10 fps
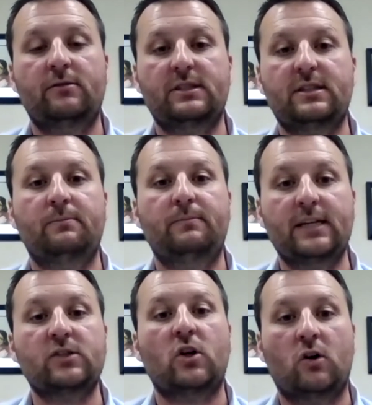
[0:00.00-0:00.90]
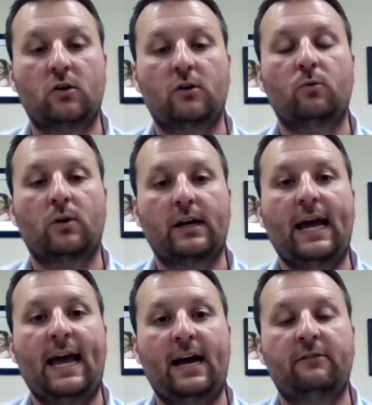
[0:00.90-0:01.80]
is the biggest hurdle we're going to
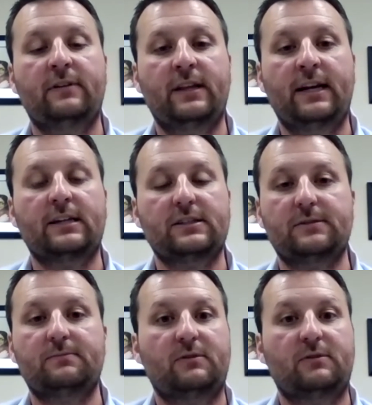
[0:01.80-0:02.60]
have in the next